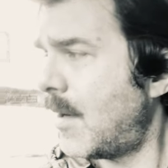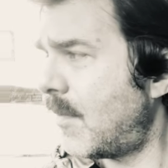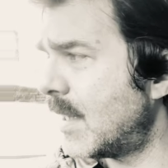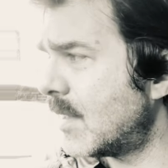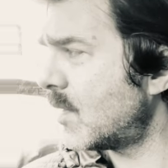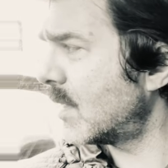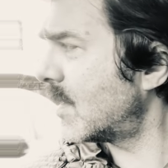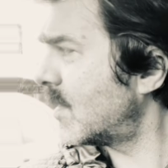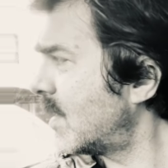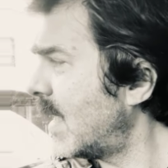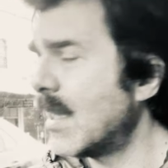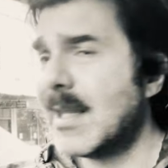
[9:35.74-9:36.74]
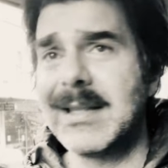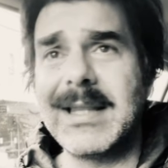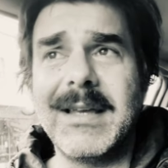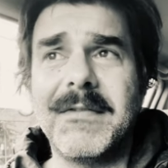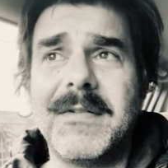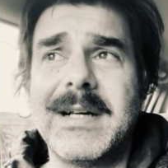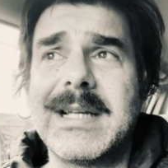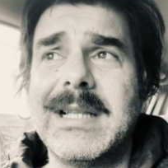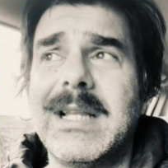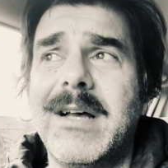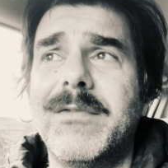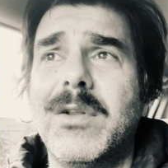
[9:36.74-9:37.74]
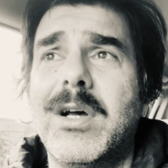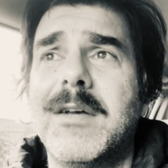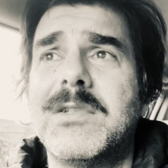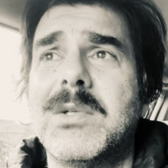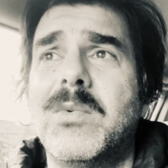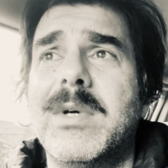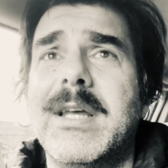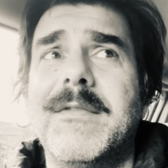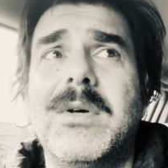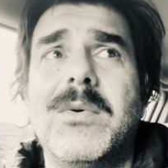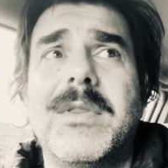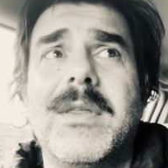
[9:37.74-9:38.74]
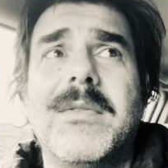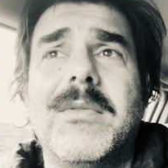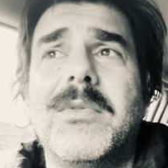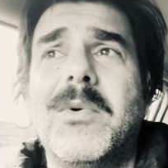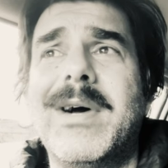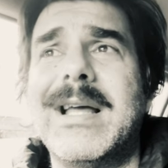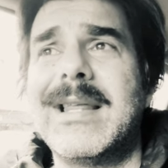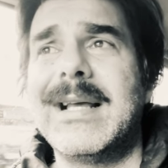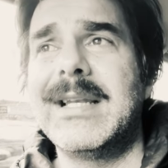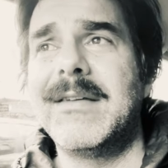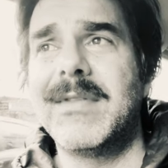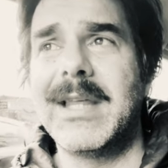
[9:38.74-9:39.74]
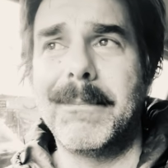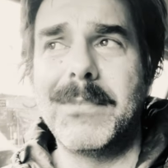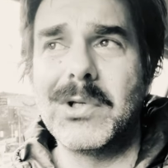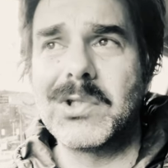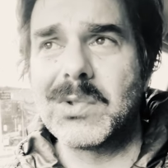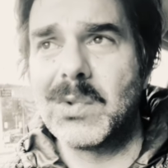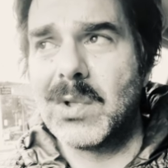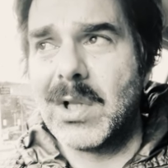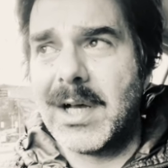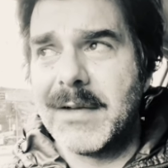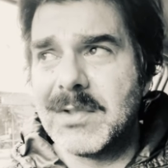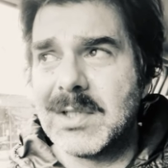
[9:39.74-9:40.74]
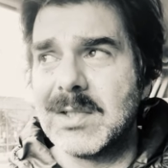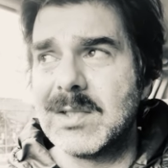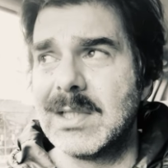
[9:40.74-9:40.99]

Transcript: Well, that's not to say that their fucking love lives or whatever, or the way they live their personal lives